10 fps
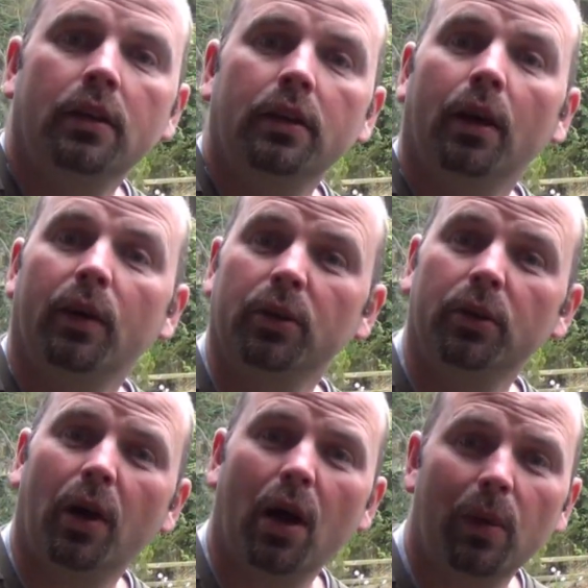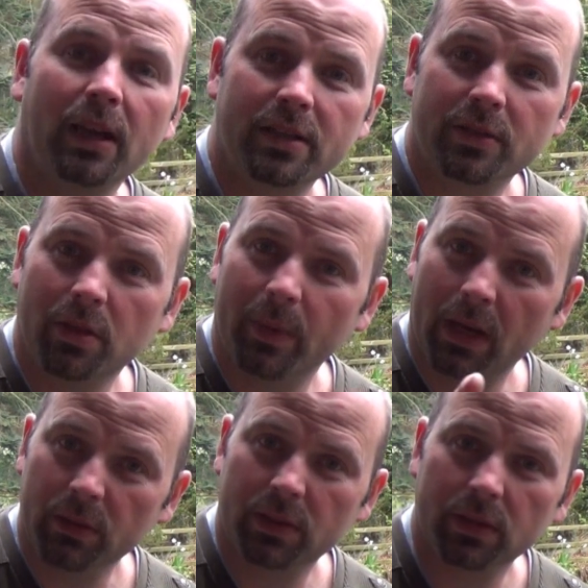Now I don't know how well this is coming
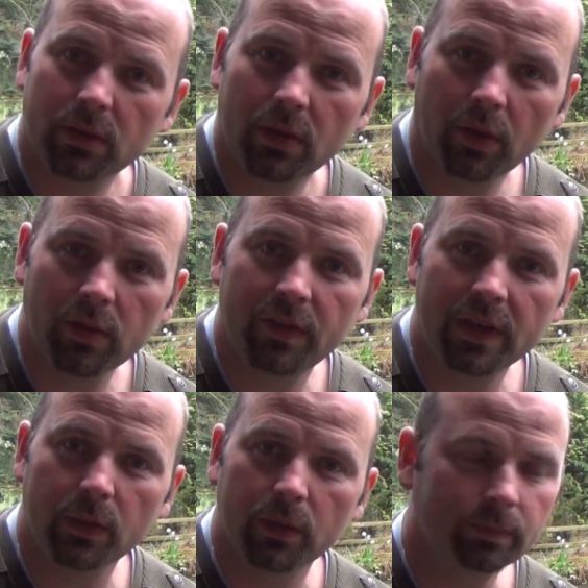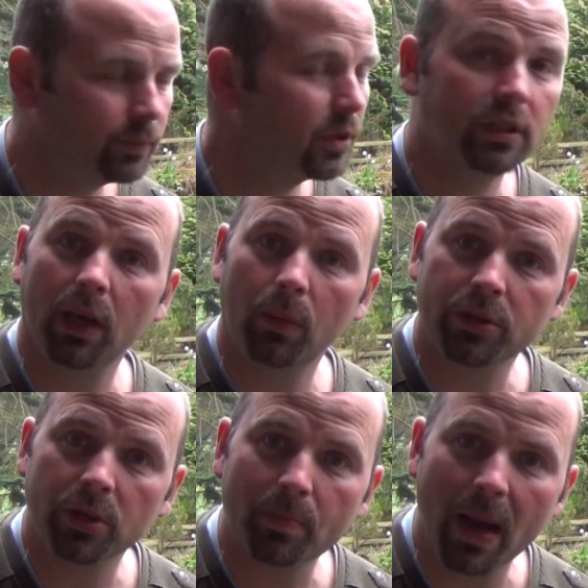out on the video until I
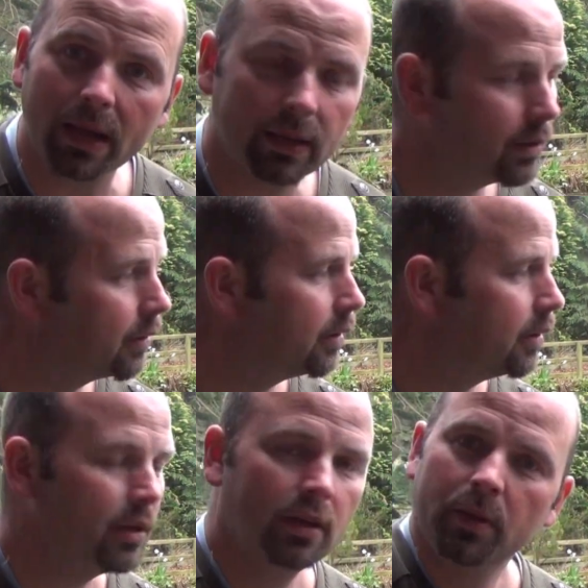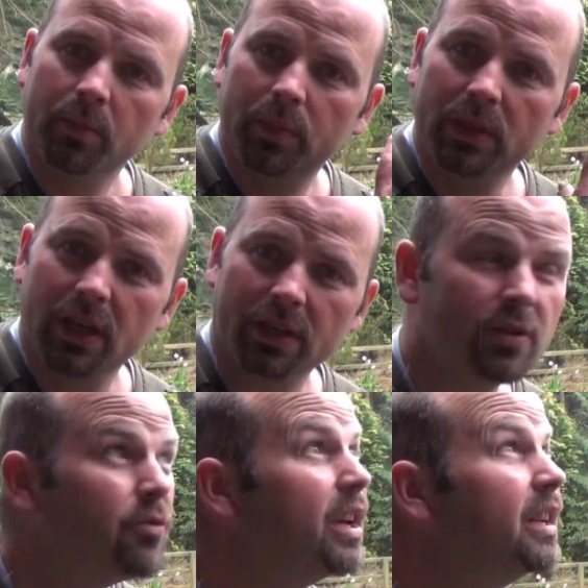watch it back, but it's actually
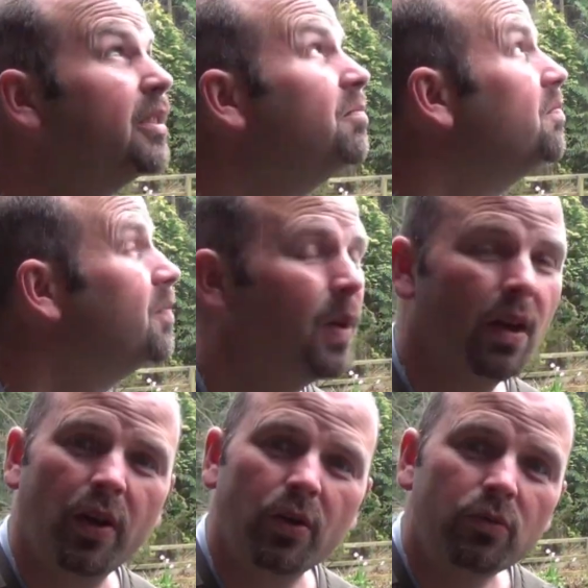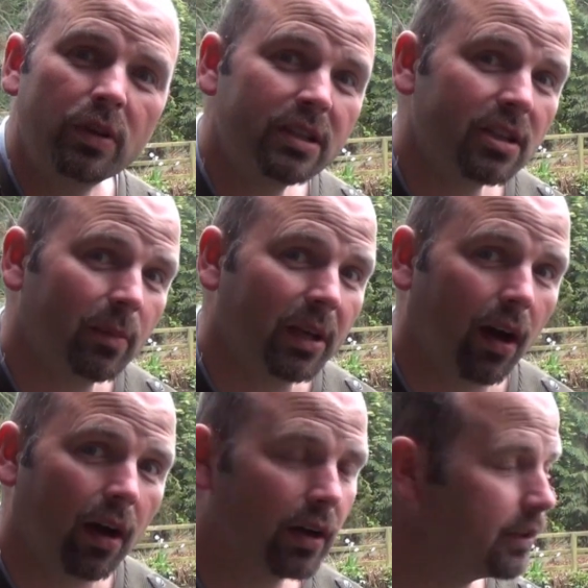raining reasonably
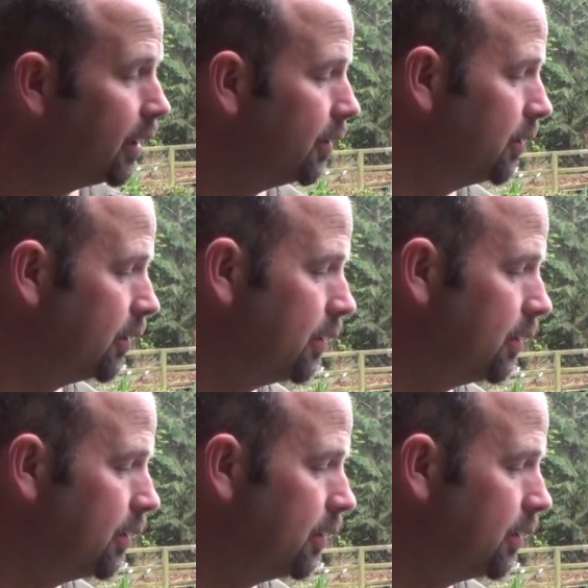hard now.